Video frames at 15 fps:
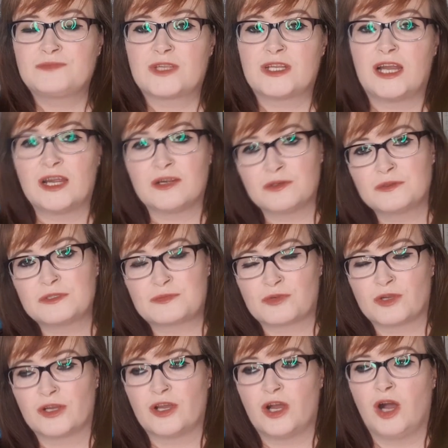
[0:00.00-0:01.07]
Clara was
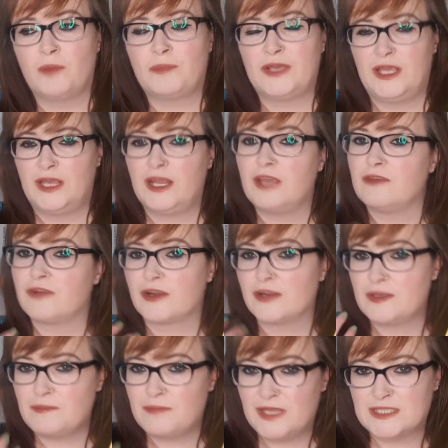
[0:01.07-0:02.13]
brought up in a
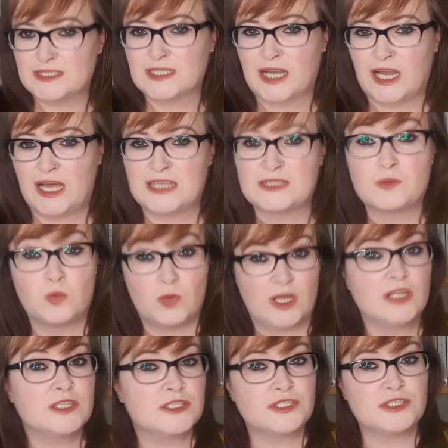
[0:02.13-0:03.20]
very middle class,
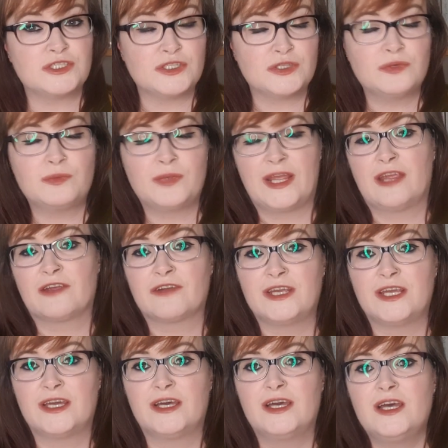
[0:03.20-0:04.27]
well to do
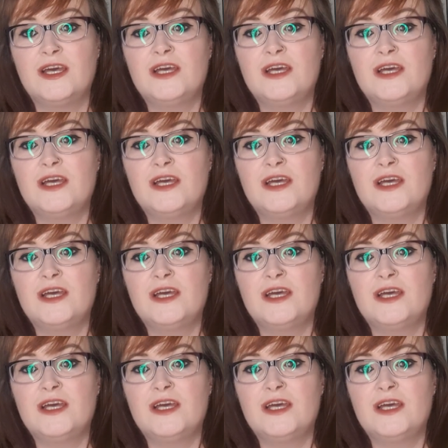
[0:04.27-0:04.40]
area.